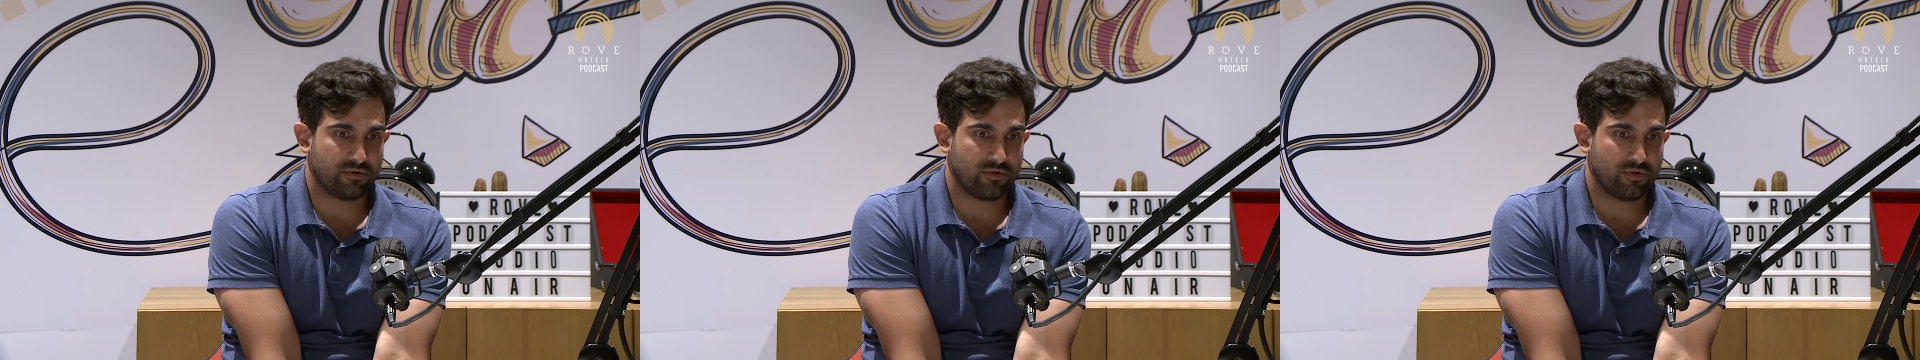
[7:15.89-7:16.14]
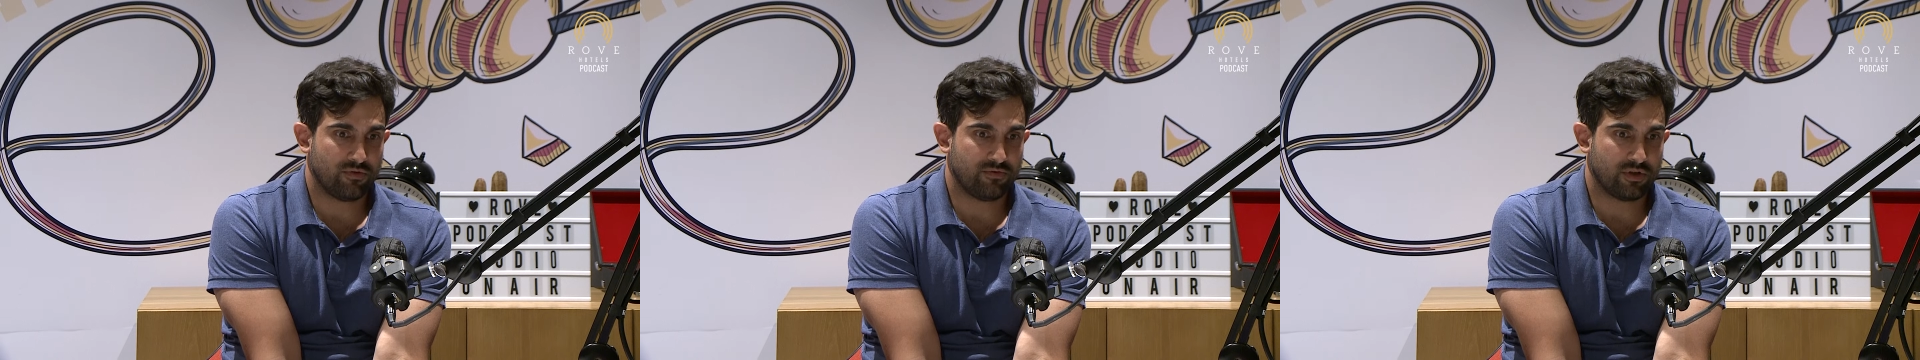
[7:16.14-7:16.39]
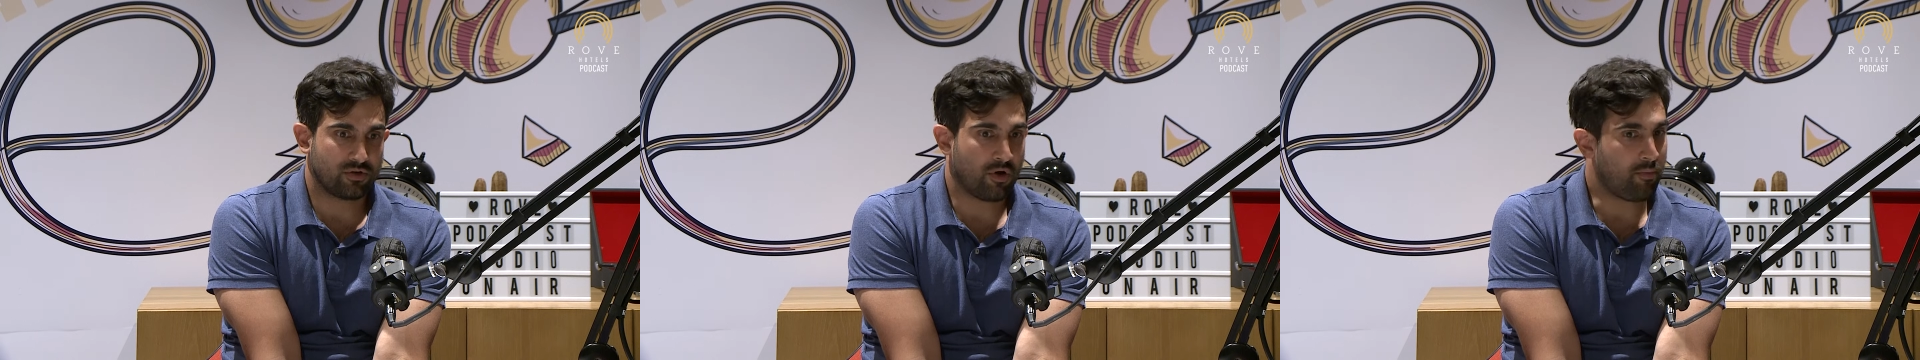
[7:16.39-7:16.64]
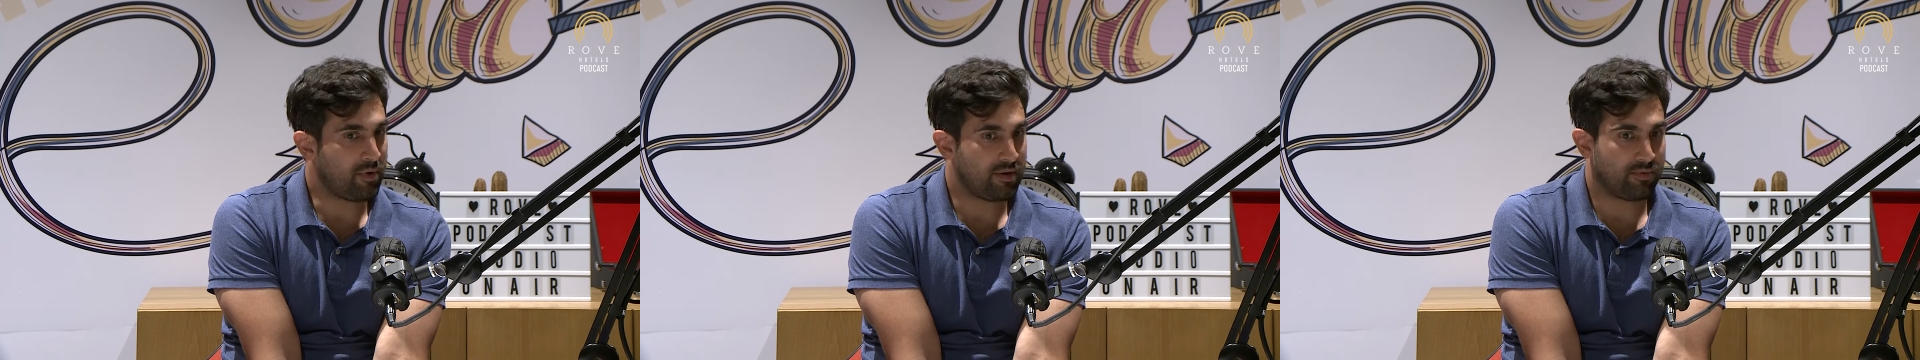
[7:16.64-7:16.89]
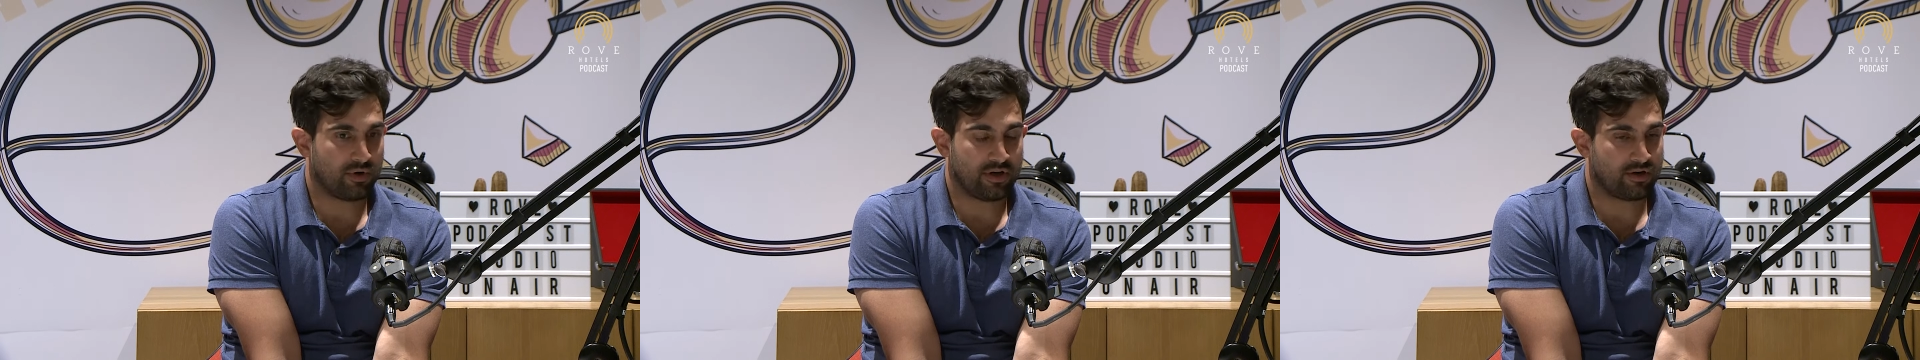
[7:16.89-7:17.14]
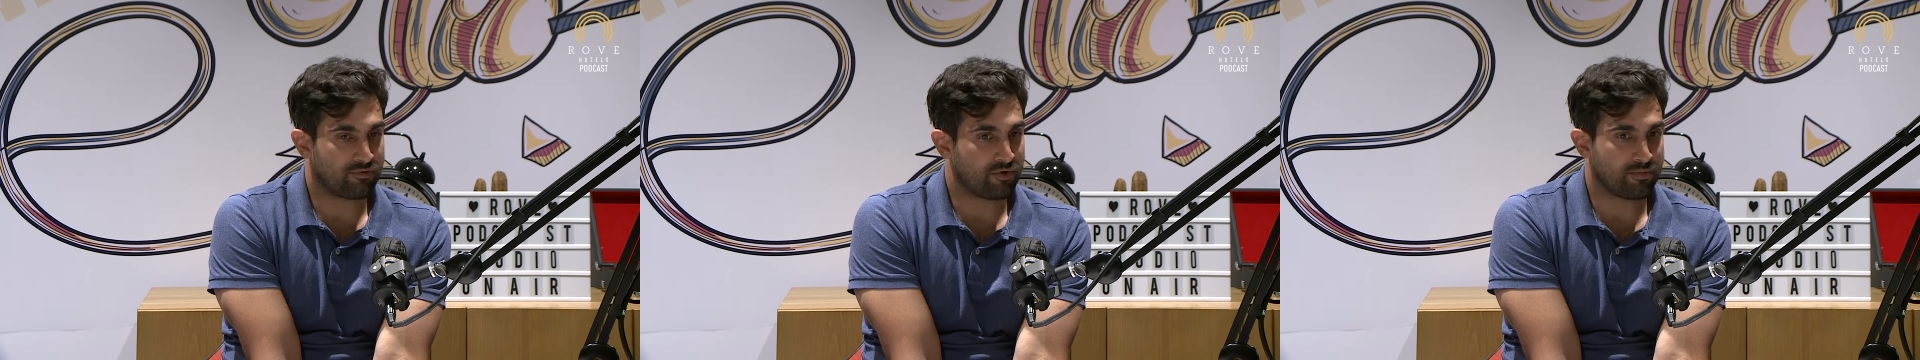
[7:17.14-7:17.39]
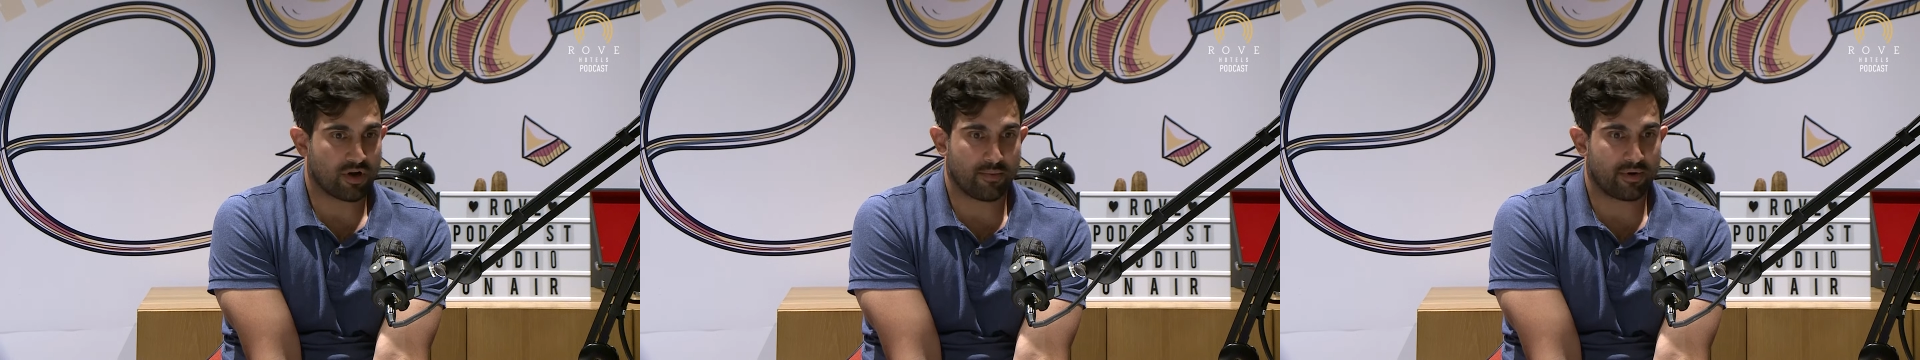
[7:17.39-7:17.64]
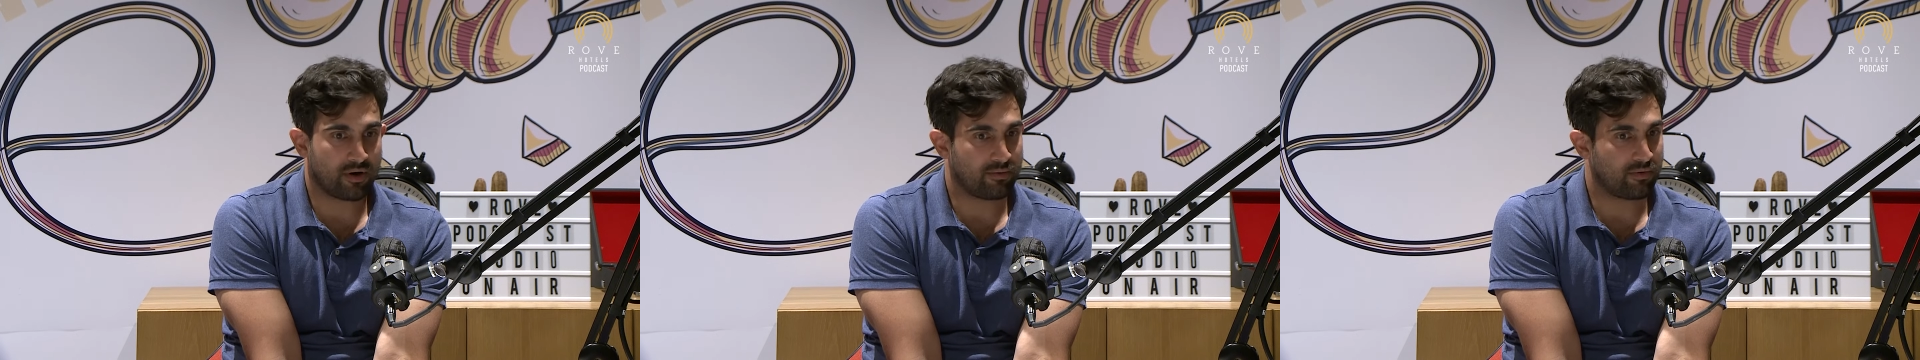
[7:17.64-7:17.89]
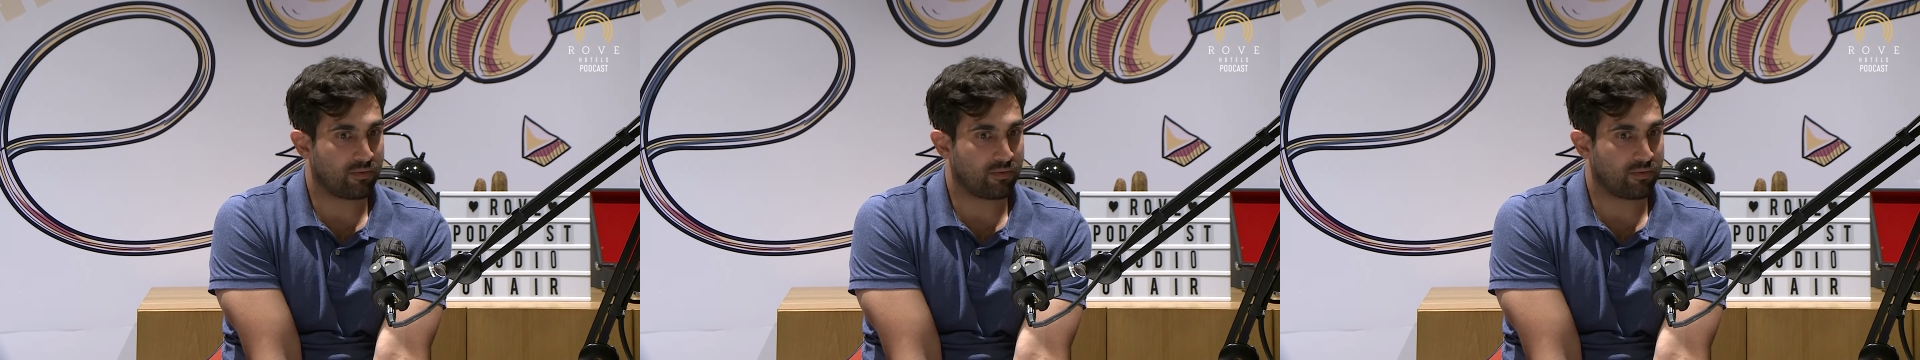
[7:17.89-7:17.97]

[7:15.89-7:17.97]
you've just got people in a room coming up with